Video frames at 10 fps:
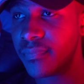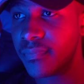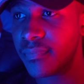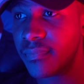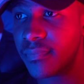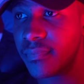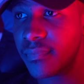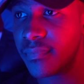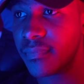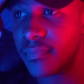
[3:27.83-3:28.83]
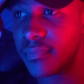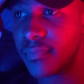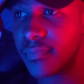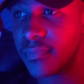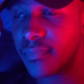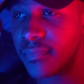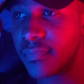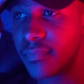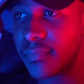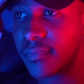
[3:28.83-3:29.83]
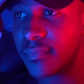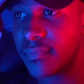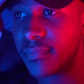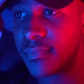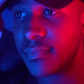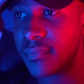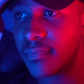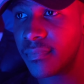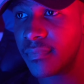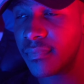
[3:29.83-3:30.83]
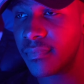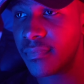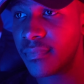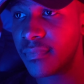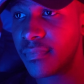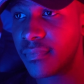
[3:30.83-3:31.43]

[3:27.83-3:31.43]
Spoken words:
(silent)